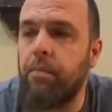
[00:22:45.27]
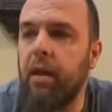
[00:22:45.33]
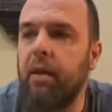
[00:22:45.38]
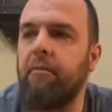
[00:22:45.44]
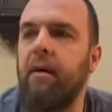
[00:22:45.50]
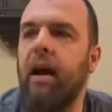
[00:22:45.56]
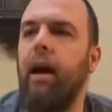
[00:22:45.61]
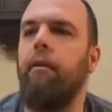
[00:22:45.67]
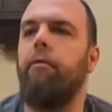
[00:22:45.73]
if
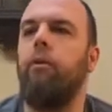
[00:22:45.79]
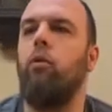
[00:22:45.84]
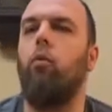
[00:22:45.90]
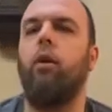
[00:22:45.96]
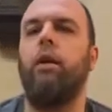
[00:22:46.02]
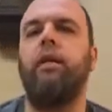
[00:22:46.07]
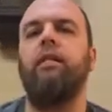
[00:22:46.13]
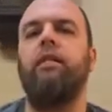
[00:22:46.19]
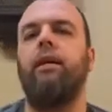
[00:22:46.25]

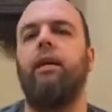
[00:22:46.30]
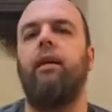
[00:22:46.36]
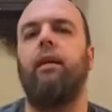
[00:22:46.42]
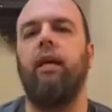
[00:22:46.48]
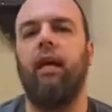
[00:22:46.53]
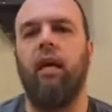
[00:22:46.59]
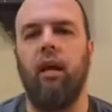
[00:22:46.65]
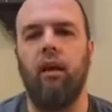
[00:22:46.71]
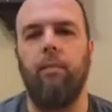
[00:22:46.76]
everyone is
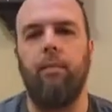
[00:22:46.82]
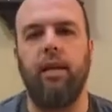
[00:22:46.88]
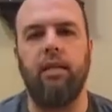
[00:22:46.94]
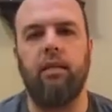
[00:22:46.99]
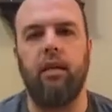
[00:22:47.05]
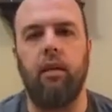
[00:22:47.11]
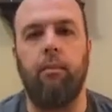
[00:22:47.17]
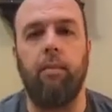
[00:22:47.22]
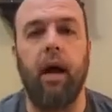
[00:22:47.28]
killing enemies
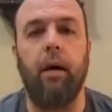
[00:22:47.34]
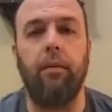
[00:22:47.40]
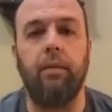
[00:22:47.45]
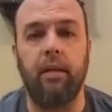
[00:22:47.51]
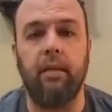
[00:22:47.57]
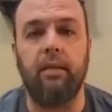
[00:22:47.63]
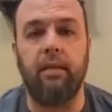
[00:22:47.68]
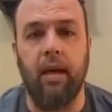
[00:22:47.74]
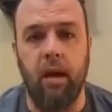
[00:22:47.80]
at about
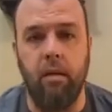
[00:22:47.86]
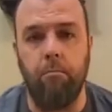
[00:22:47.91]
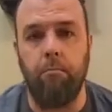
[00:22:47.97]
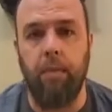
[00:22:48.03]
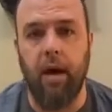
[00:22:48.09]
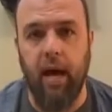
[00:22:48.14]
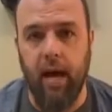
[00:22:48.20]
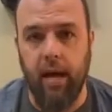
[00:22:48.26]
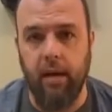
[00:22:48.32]
the same
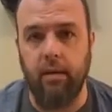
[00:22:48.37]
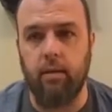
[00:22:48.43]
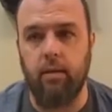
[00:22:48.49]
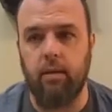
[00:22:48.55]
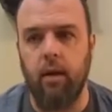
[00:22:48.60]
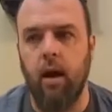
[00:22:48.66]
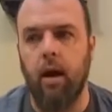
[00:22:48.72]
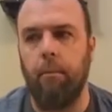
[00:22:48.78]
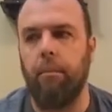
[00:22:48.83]

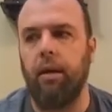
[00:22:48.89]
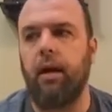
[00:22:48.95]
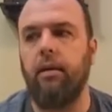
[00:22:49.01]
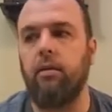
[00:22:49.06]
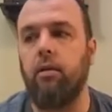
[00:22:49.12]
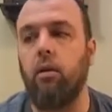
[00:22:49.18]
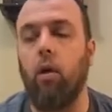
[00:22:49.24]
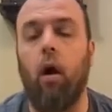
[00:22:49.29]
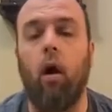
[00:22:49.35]
pace, because
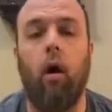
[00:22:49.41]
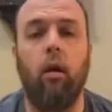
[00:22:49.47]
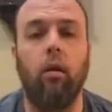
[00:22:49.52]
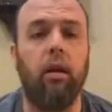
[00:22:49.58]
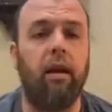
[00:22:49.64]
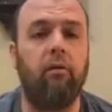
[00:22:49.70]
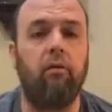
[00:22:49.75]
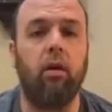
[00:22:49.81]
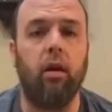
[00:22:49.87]
they'll all
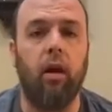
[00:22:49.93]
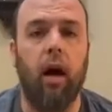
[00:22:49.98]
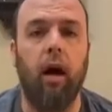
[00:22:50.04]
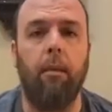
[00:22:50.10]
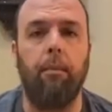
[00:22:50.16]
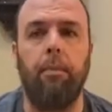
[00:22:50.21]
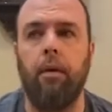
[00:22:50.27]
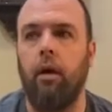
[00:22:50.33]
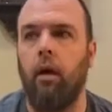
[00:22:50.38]
level
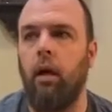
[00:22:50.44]
up